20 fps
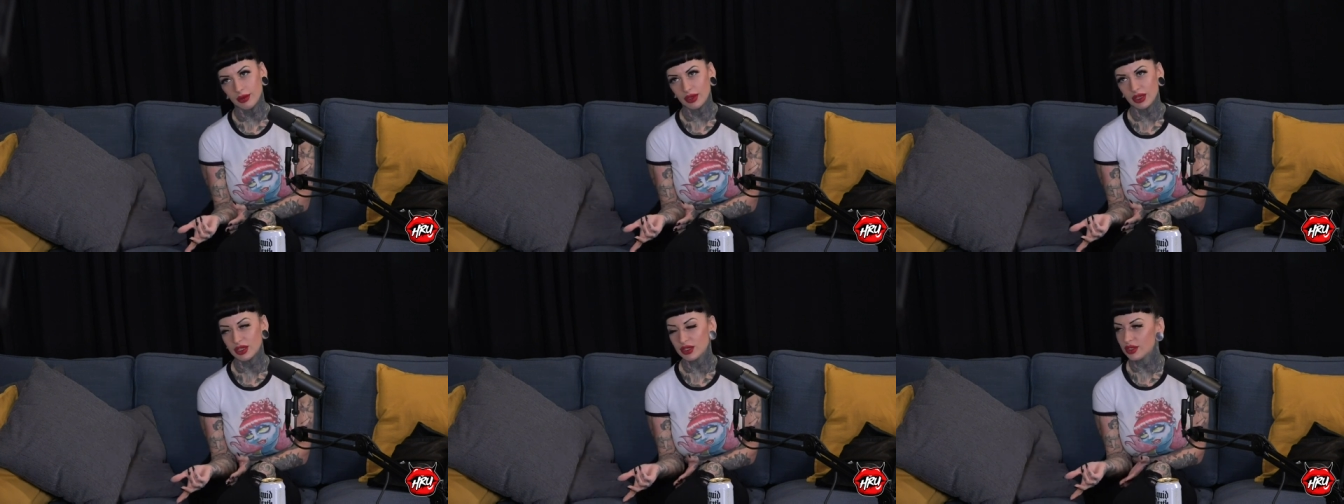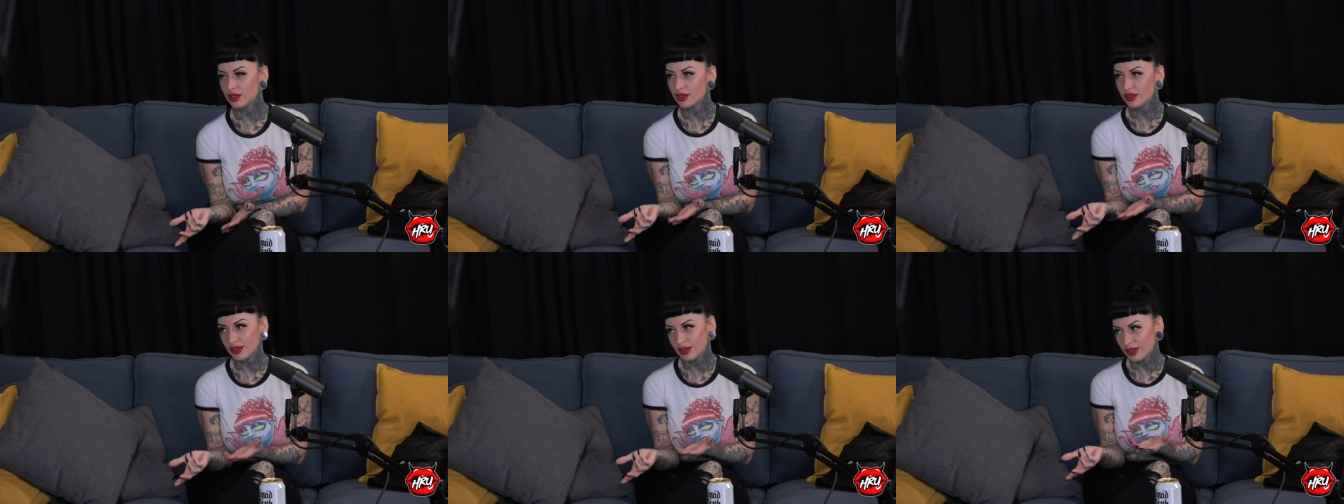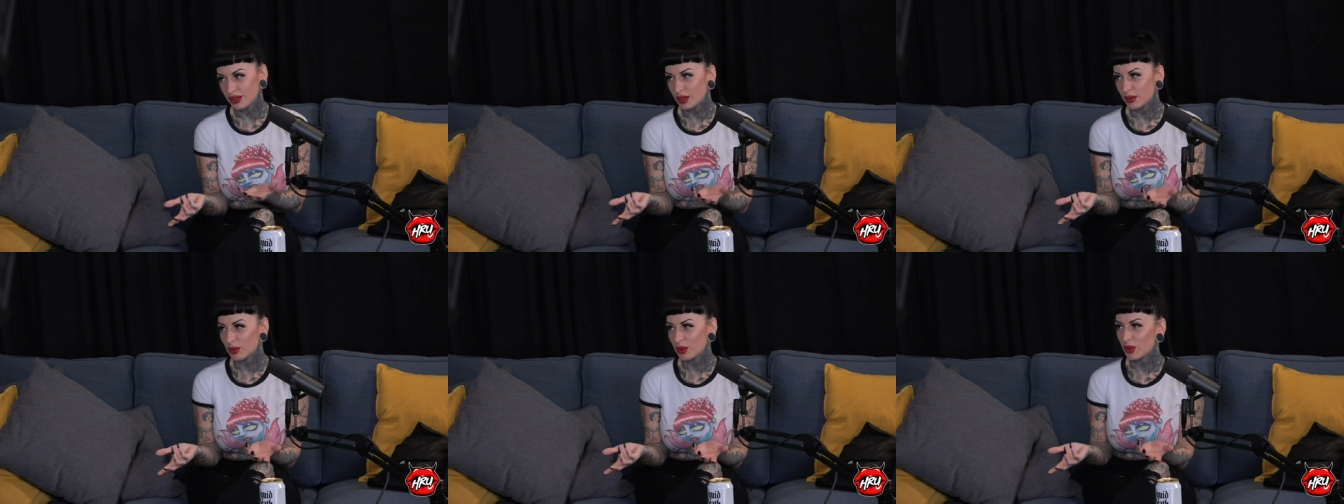because
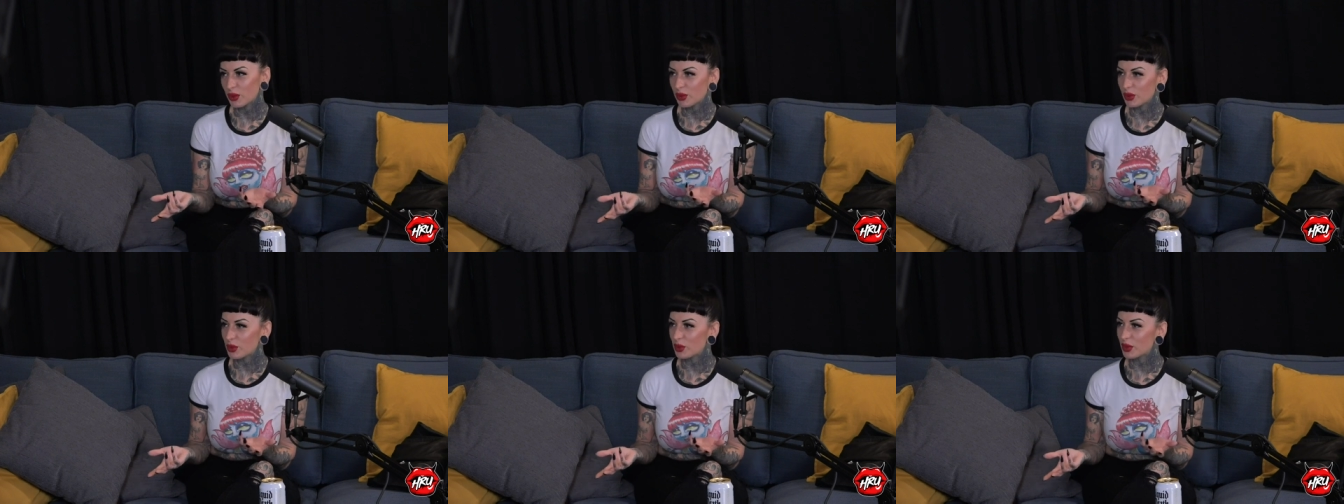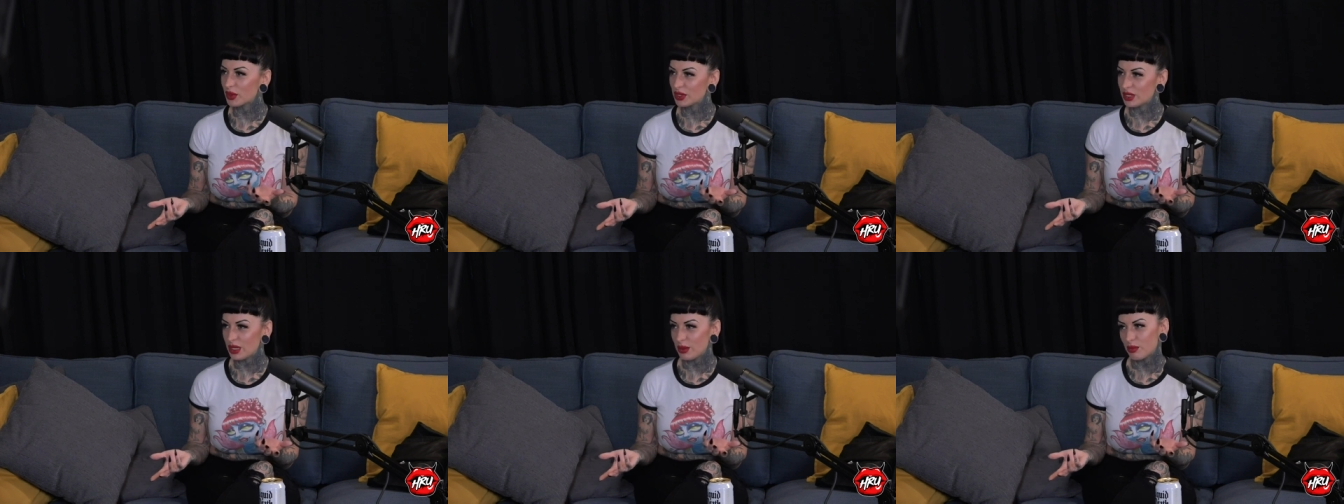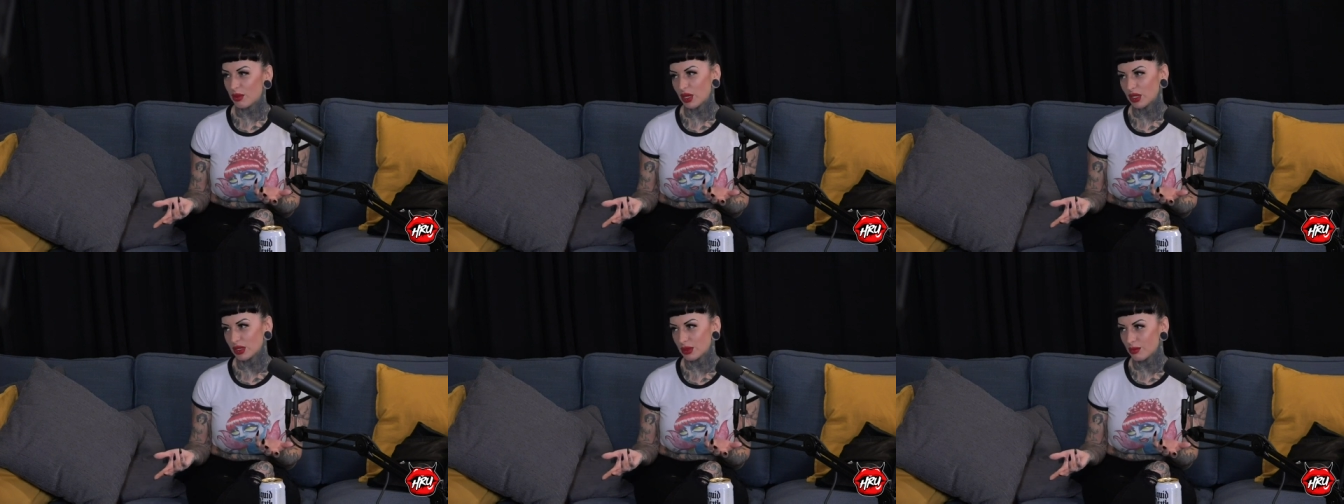nobody really wore
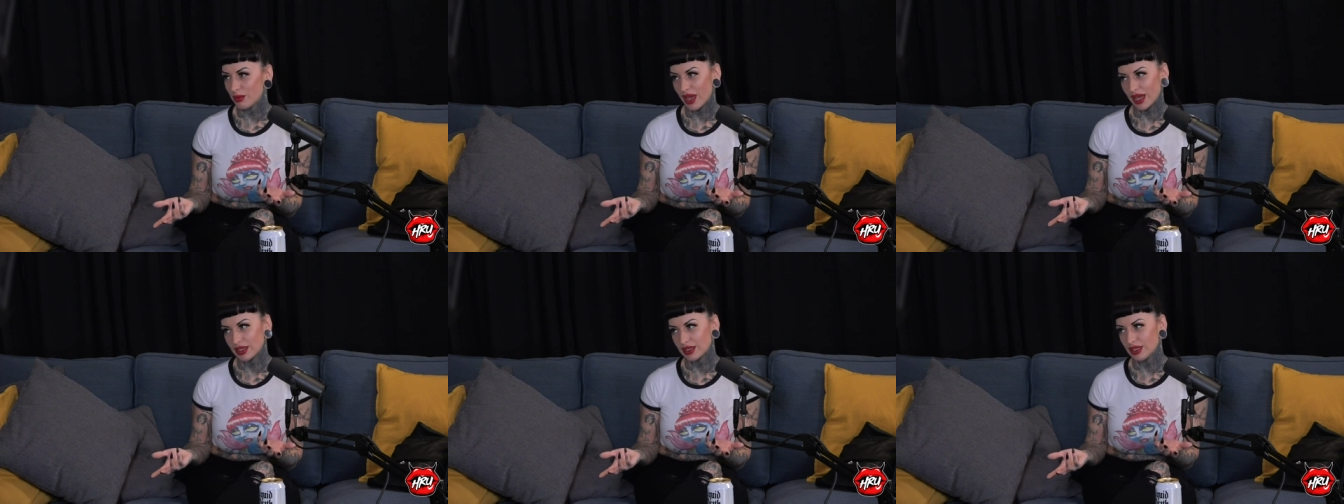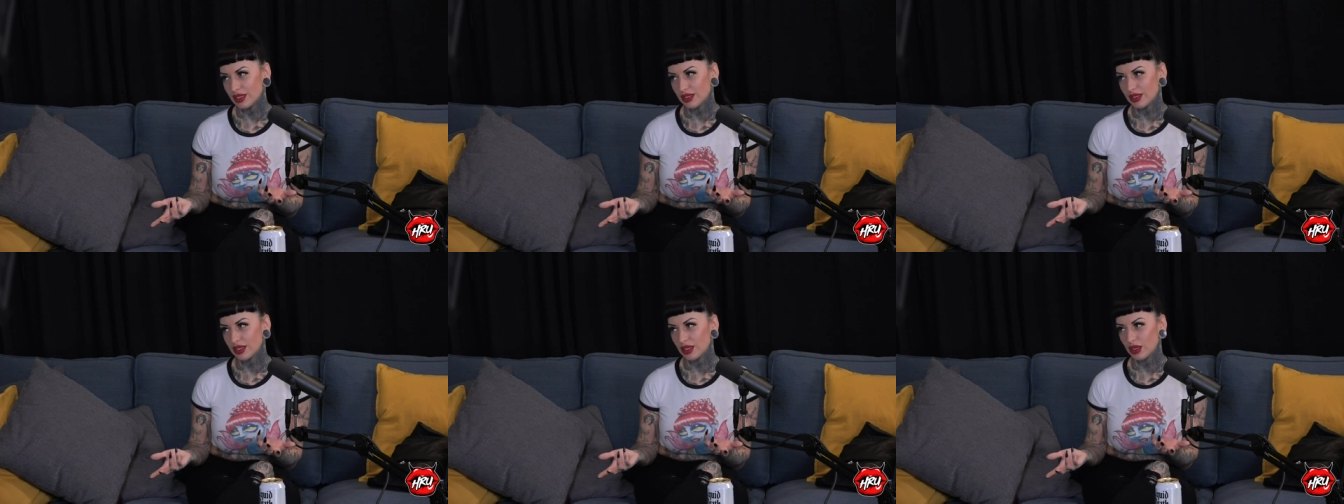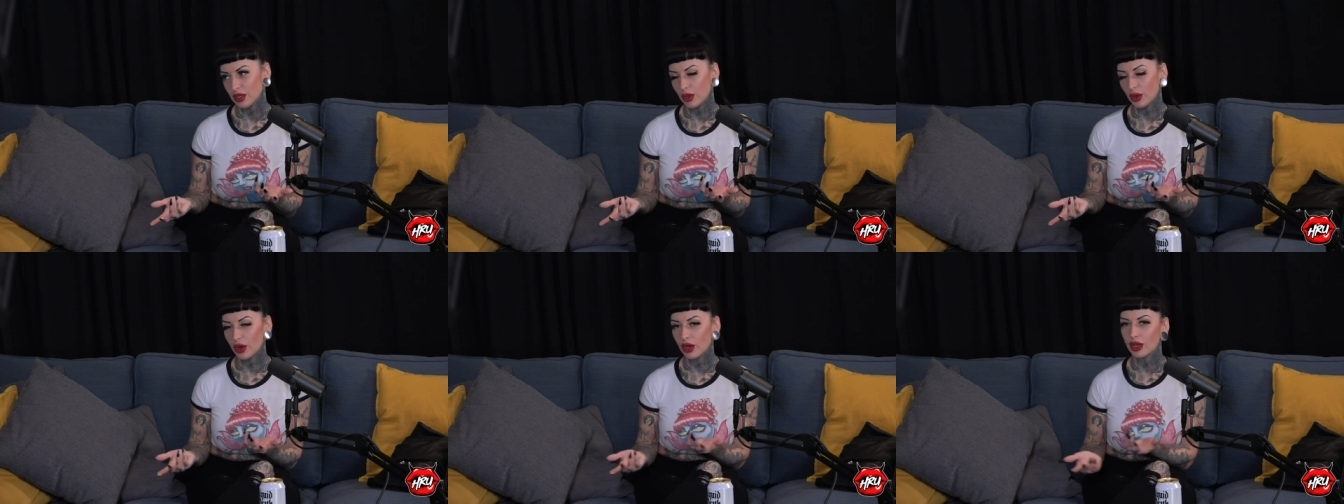seatbelts in back seats
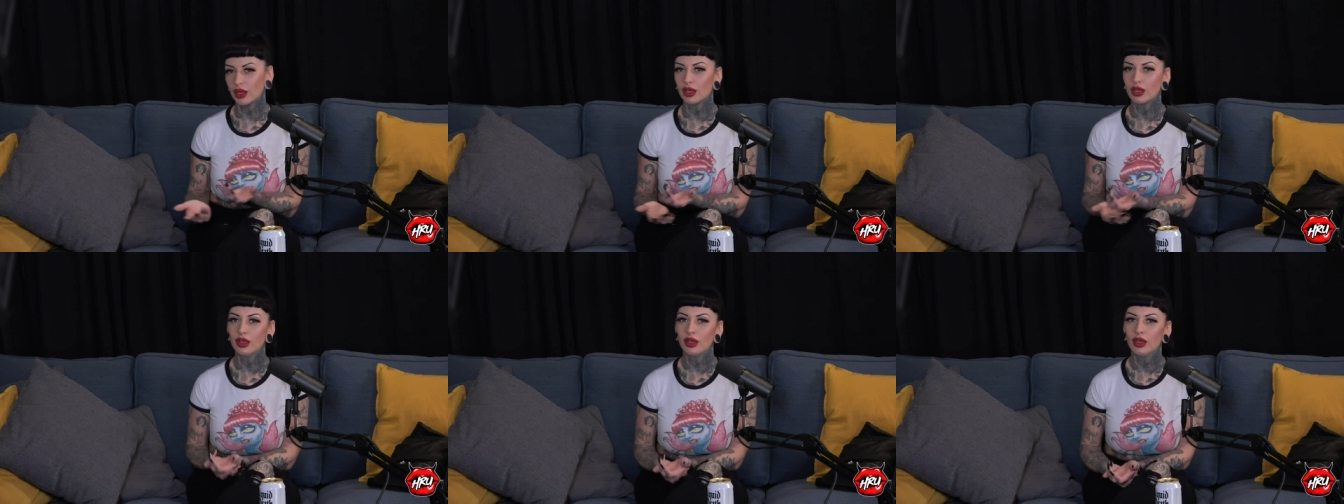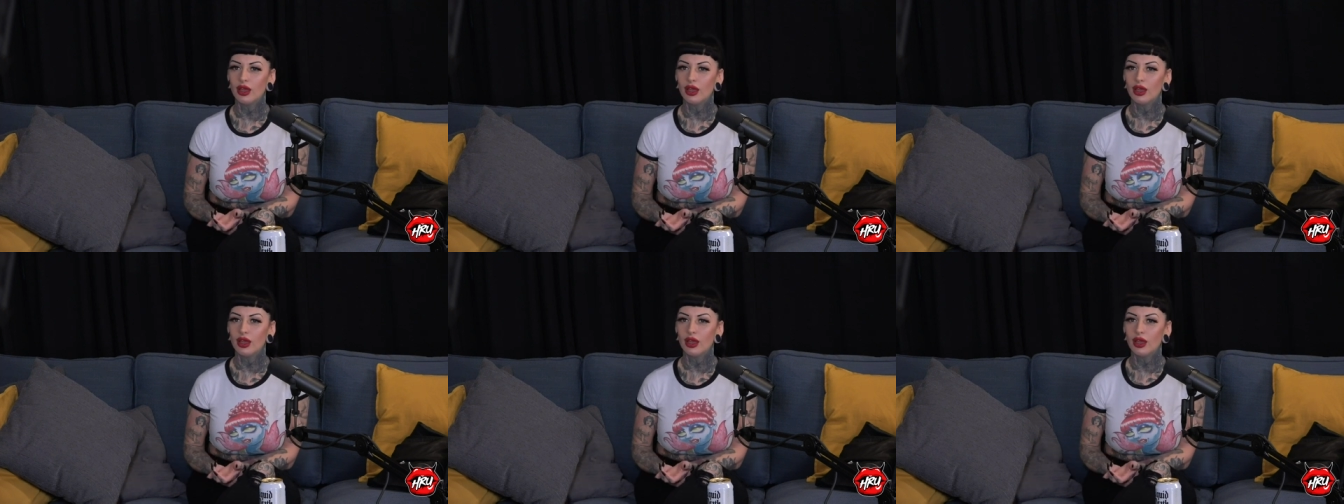in New York.